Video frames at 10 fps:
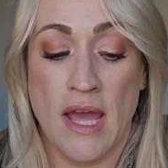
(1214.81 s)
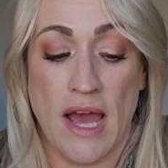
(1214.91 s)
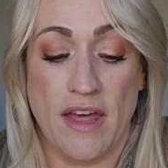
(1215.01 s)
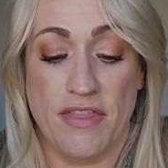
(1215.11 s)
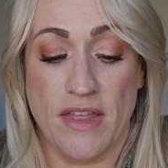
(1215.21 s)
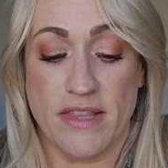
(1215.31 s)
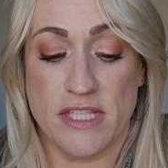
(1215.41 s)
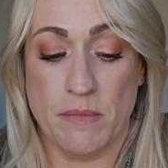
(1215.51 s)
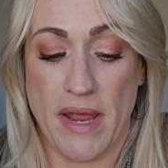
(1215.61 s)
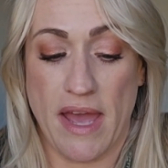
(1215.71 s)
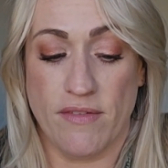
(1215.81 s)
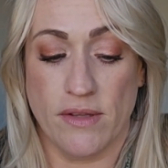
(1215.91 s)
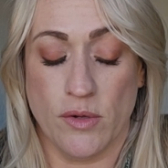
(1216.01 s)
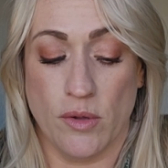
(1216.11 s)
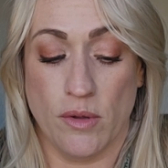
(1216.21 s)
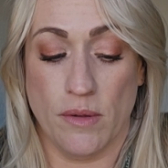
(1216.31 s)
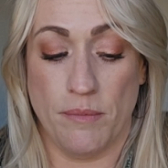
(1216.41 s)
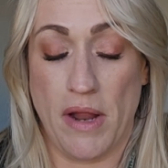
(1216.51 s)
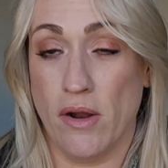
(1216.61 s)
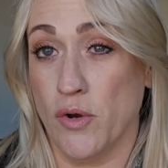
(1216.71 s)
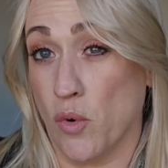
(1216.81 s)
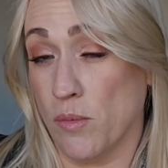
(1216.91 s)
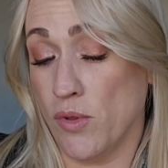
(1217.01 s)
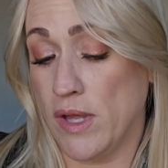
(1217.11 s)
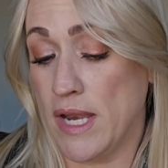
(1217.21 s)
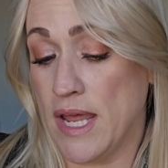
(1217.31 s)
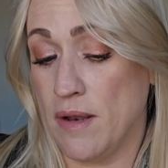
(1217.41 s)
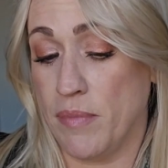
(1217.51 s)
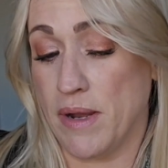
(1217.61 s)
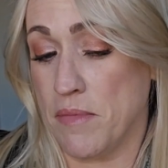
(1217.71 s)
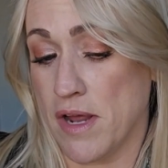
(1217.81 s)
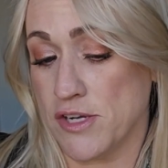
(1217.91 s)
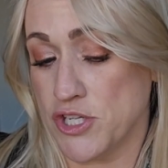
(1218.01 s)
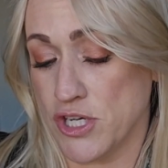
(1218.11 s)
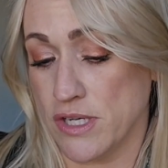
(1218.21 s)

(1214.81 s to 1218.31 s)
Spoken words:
I think this might have a little paranormal in it, but I'm not sure.